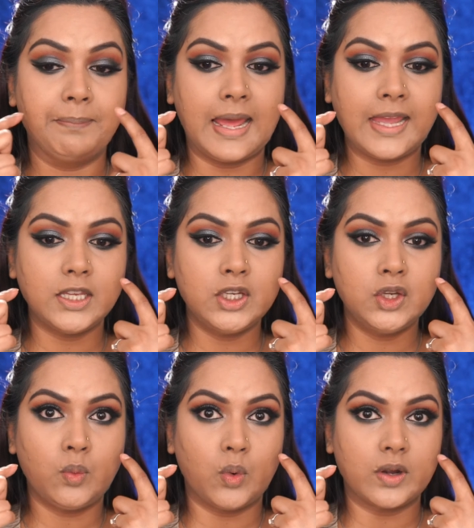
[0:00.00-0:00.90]
black in
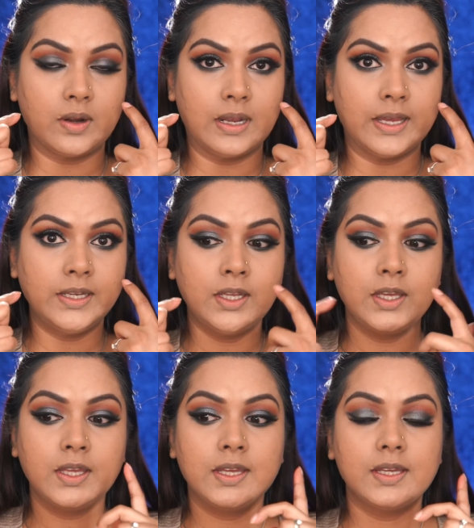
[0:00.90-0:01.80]
your waterline,
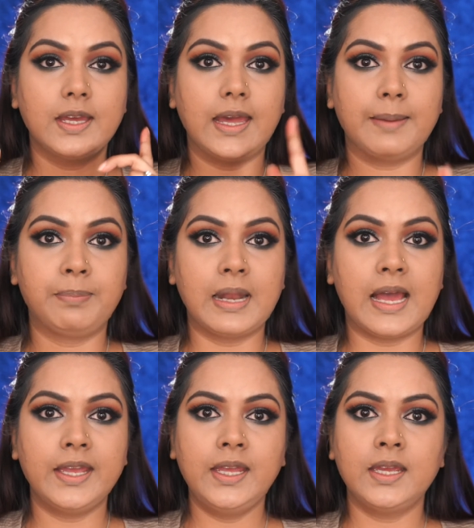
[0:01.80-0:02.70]

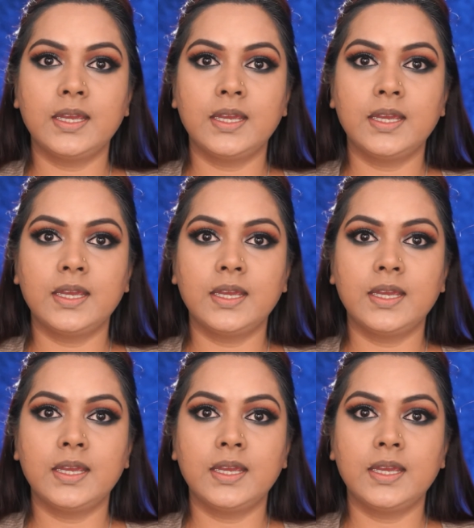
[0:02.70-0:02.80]
apply